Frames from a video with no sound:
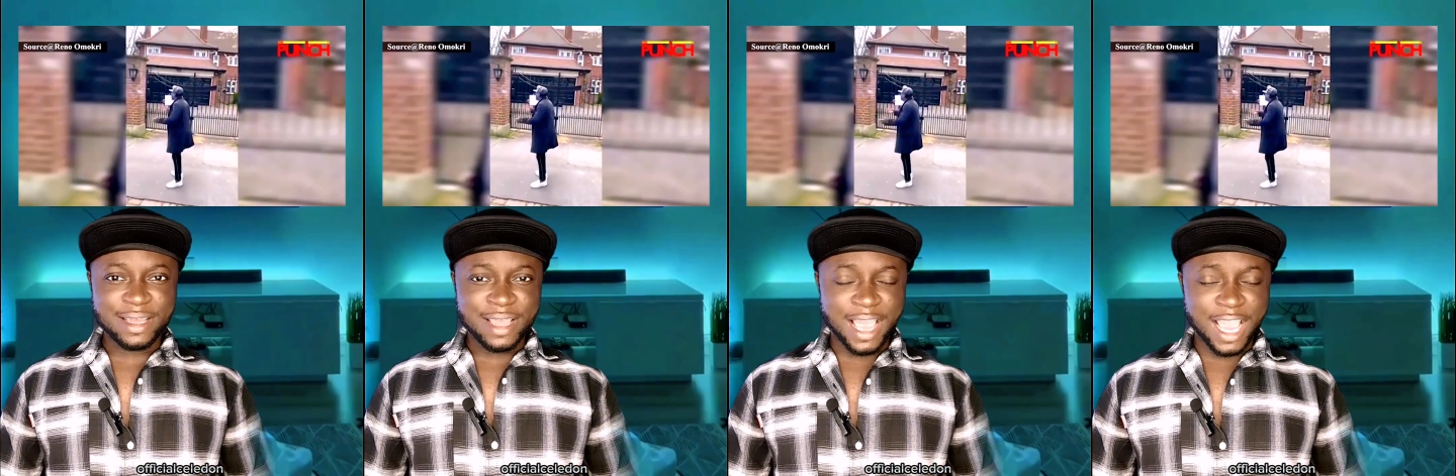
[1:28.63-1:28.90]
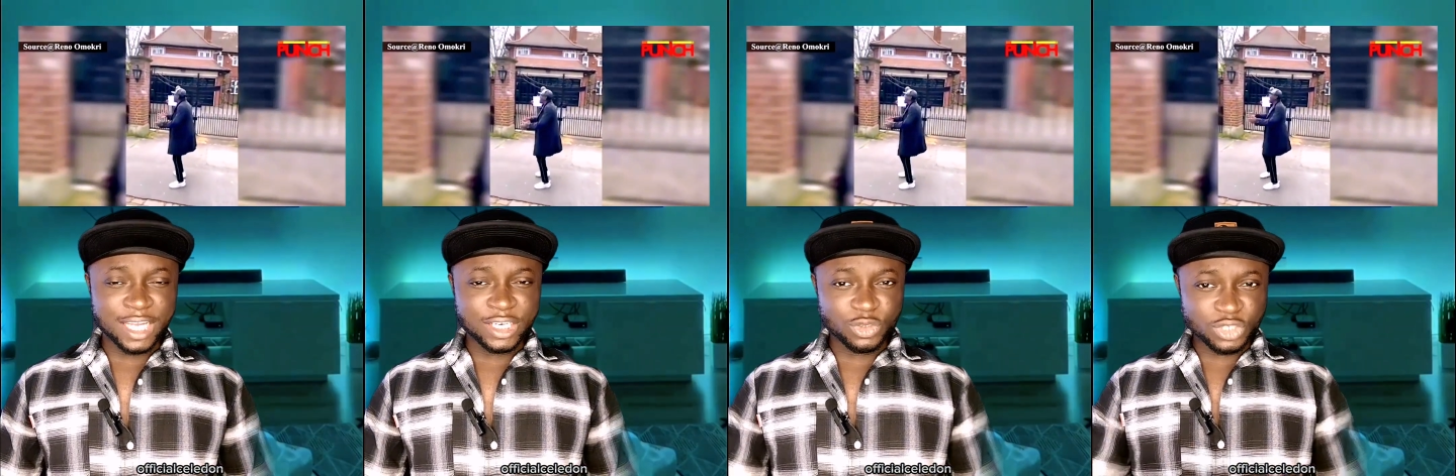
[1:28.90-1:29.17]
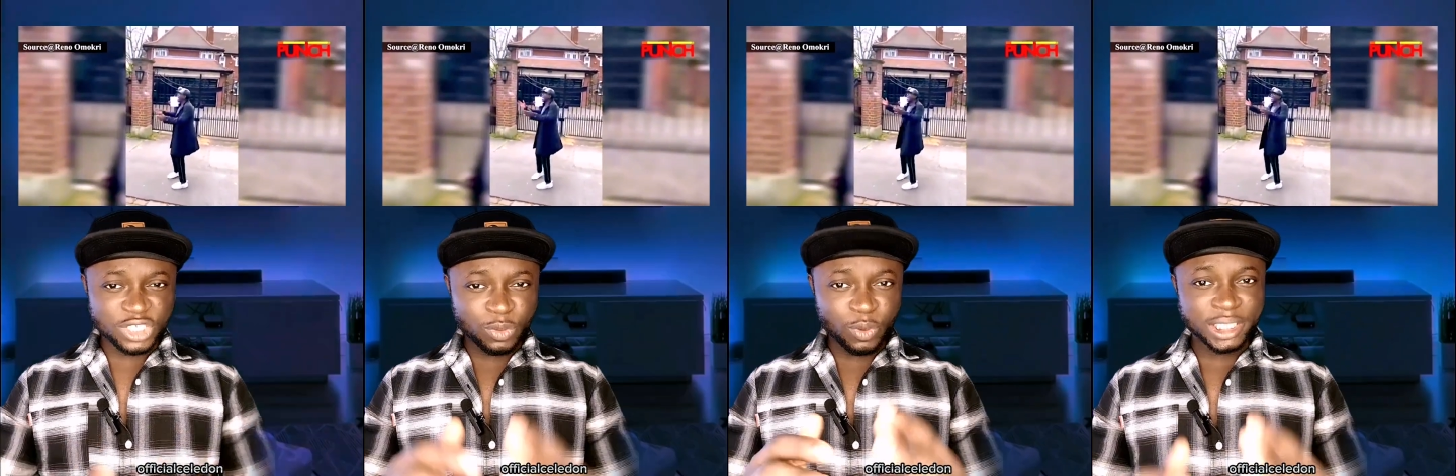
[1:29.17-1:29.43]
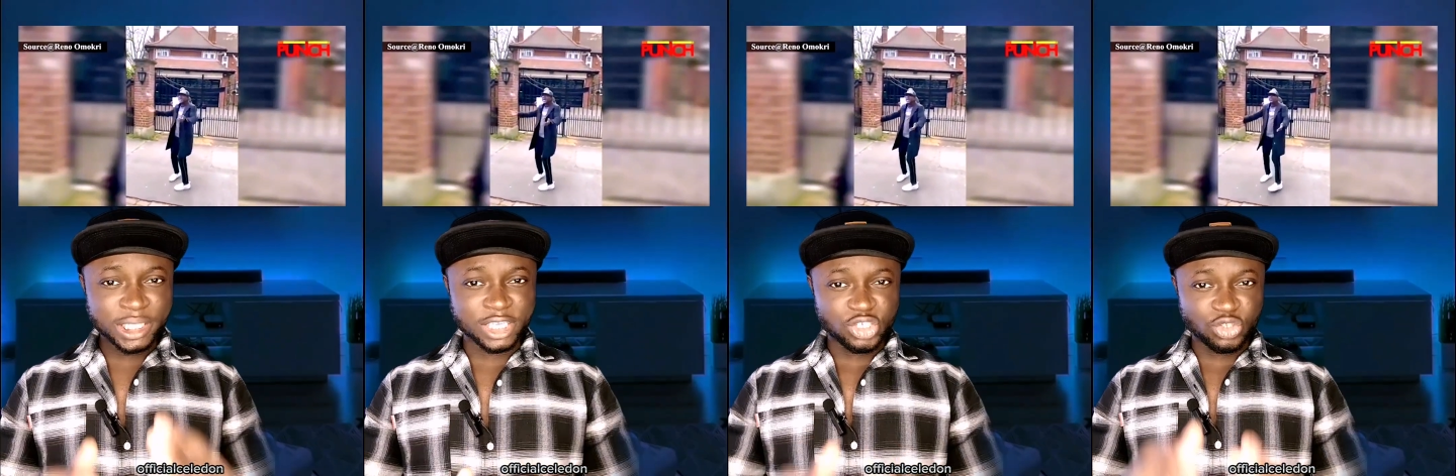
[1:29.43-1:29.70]
and you see
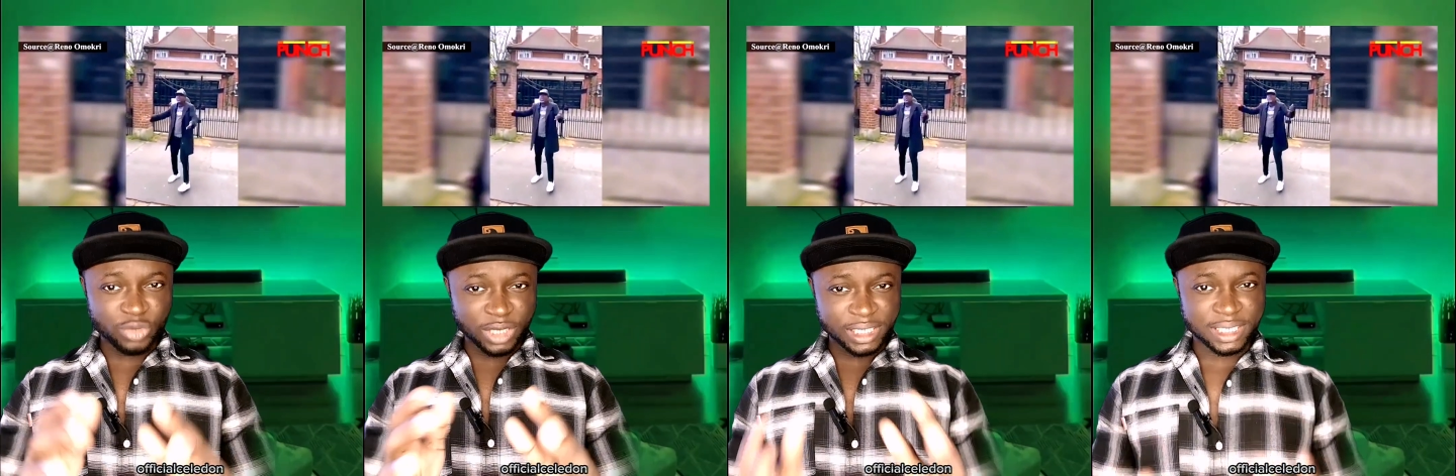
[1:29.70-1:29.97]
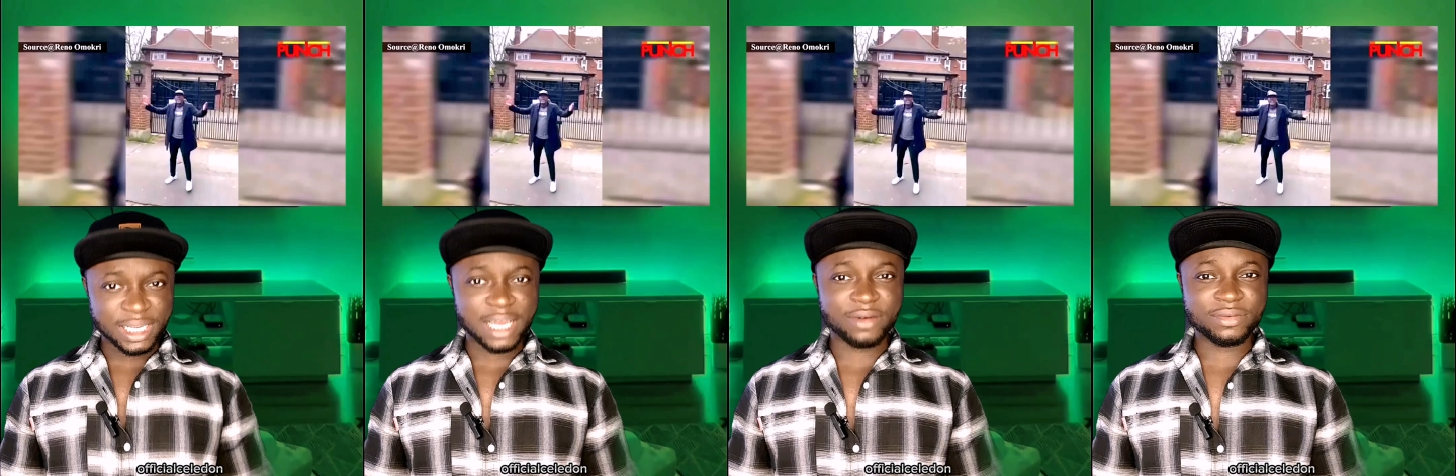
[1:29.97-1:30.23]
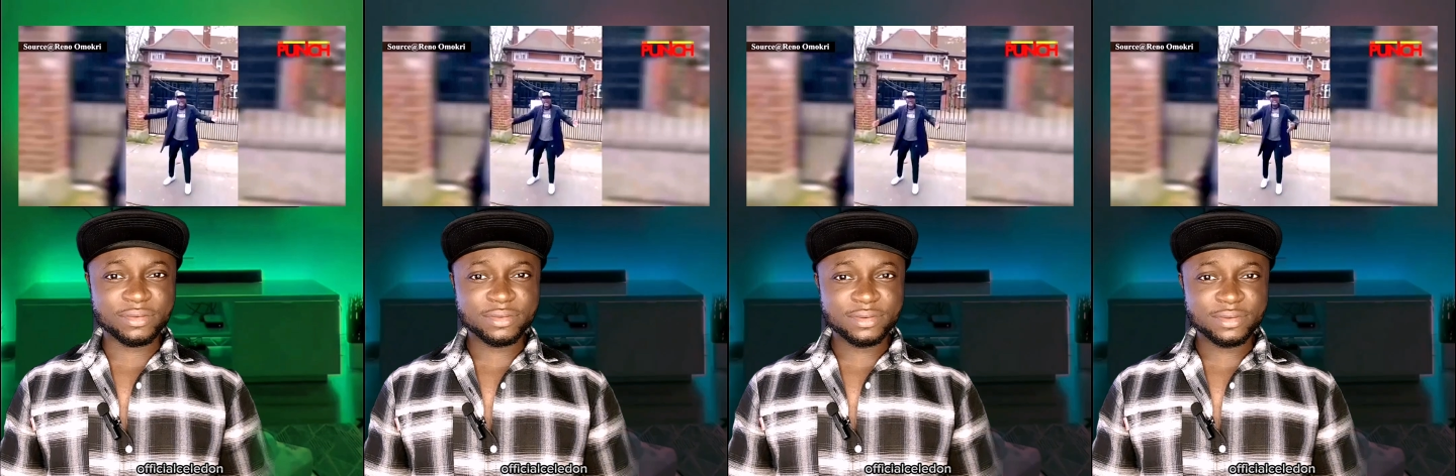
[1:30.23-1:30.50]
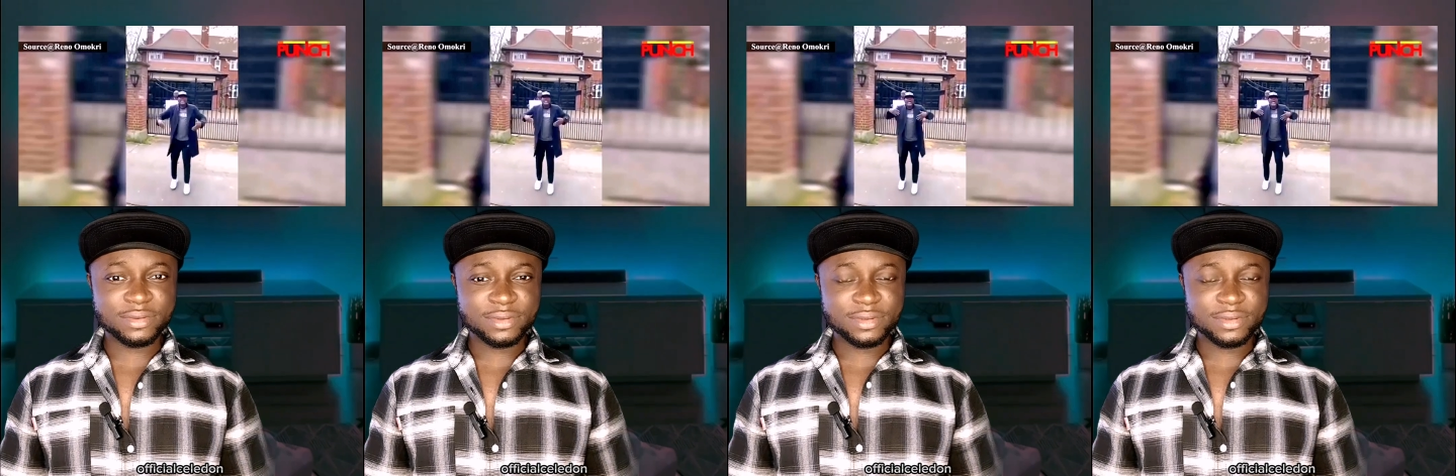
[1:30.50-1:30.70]
what he's doing now,